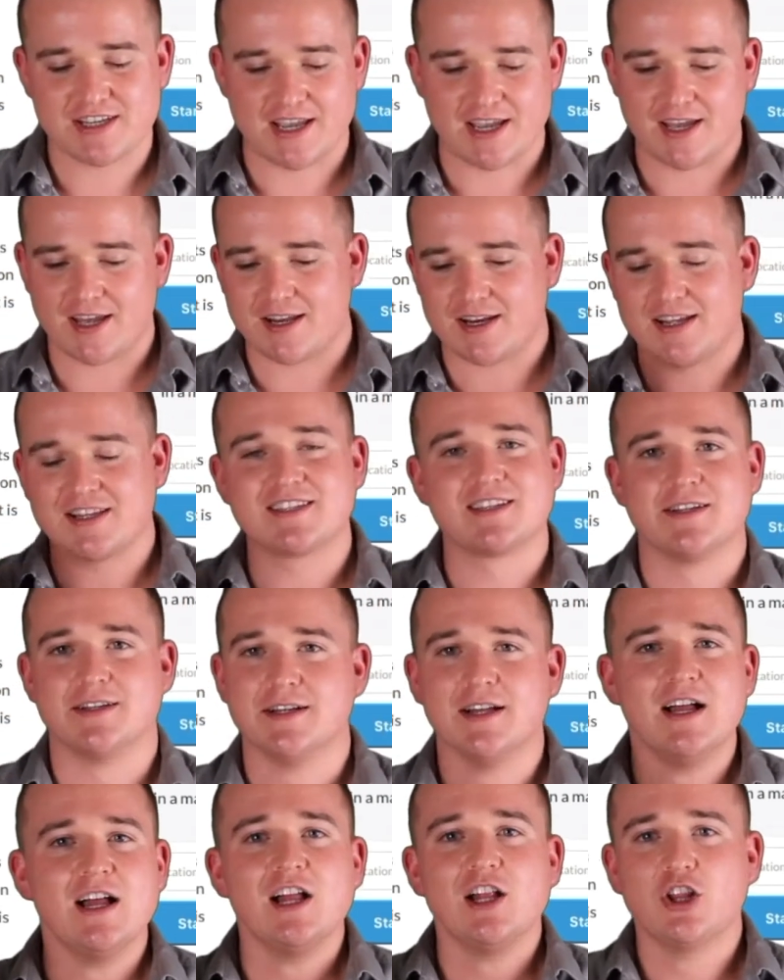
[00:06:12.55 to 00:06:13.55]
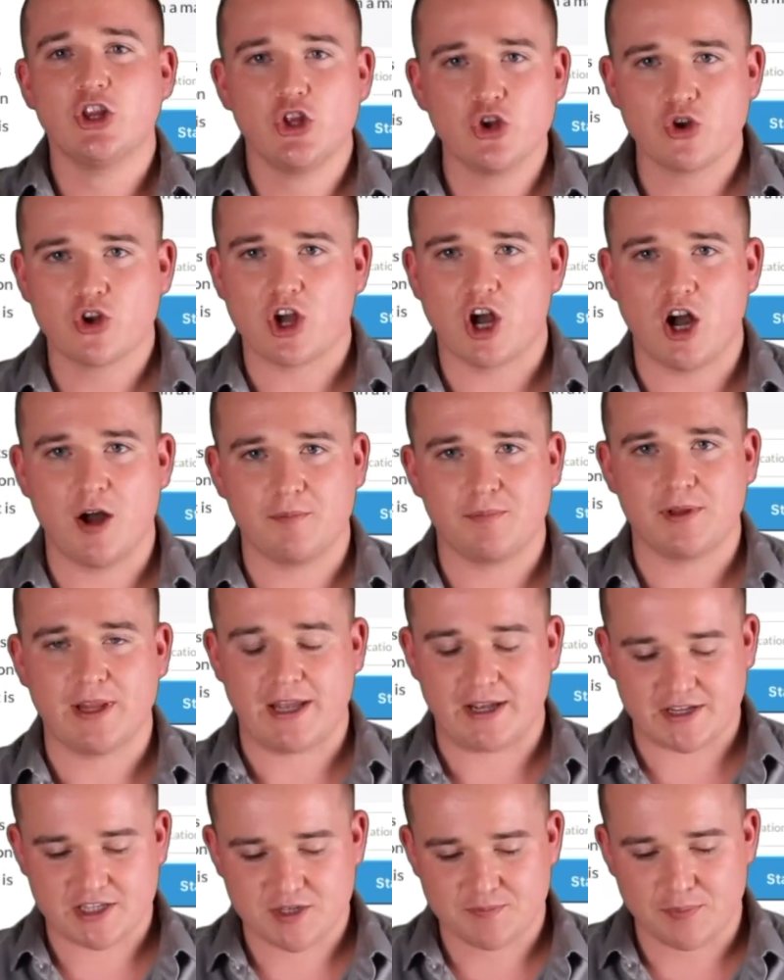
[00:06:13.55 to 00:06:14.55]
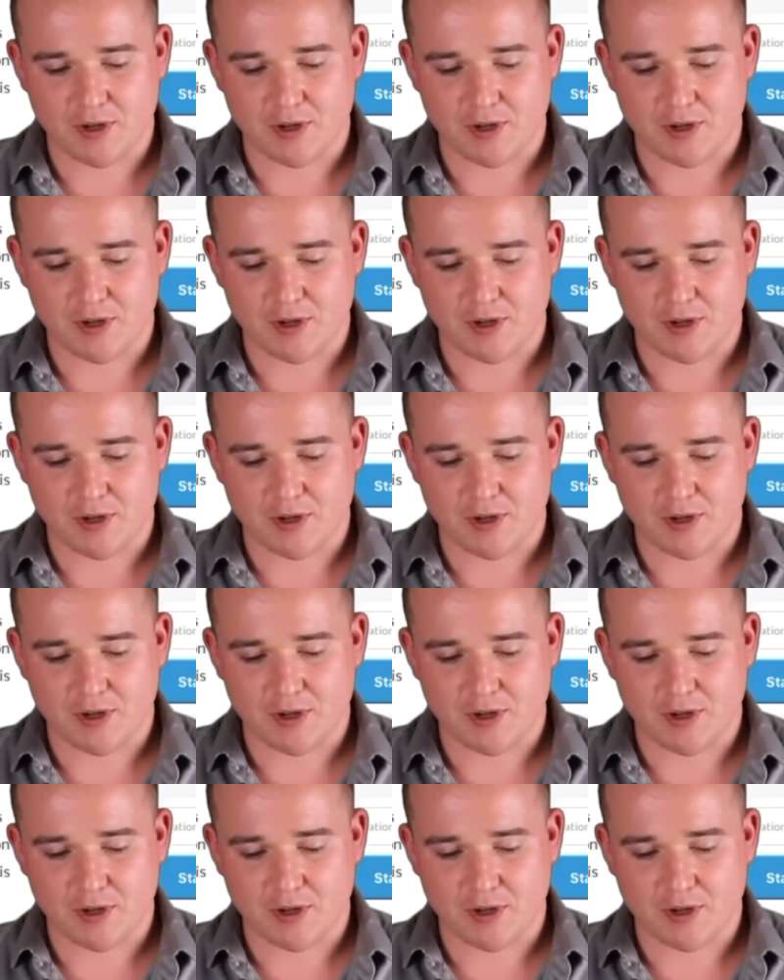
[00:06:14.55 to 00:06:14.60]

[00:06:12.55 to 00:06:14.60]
and it's a little complex.